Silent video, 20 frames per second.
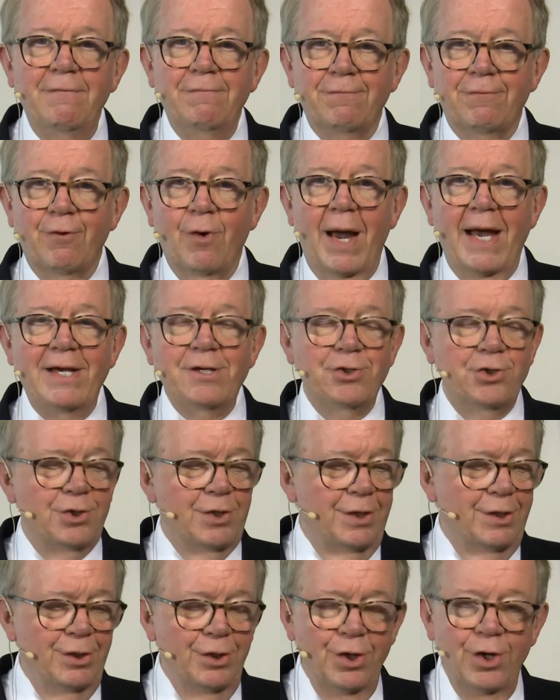fresh
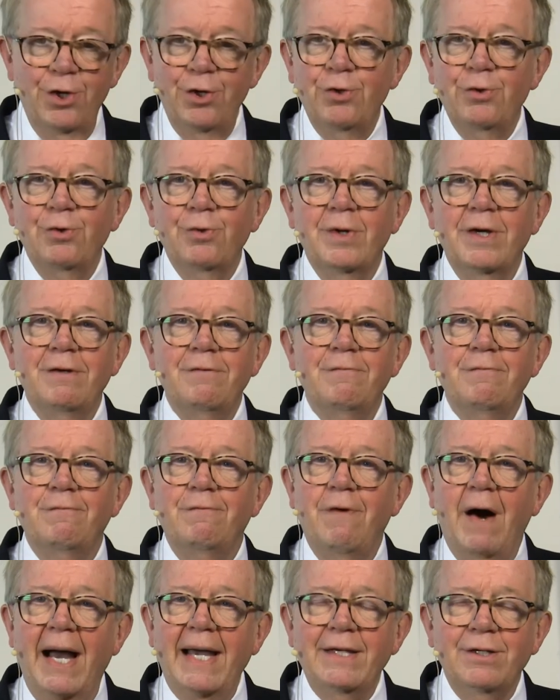and new and
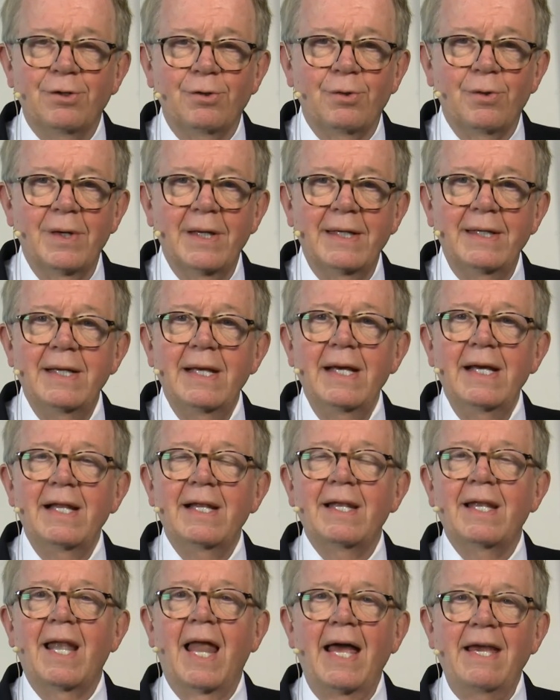vital and
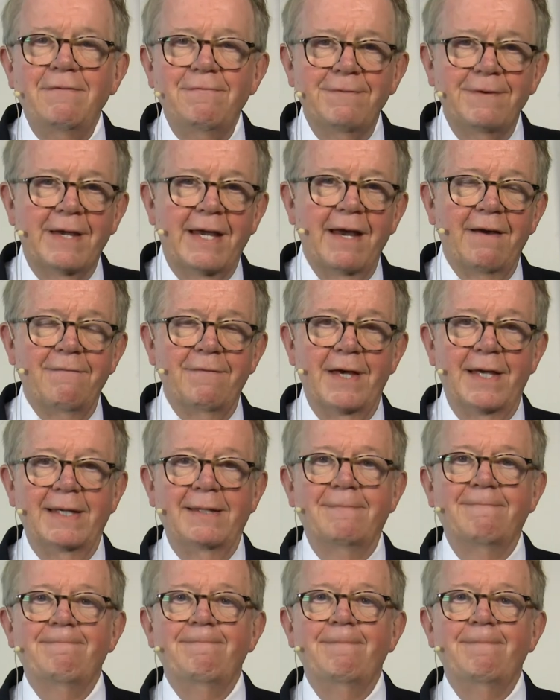life-giving.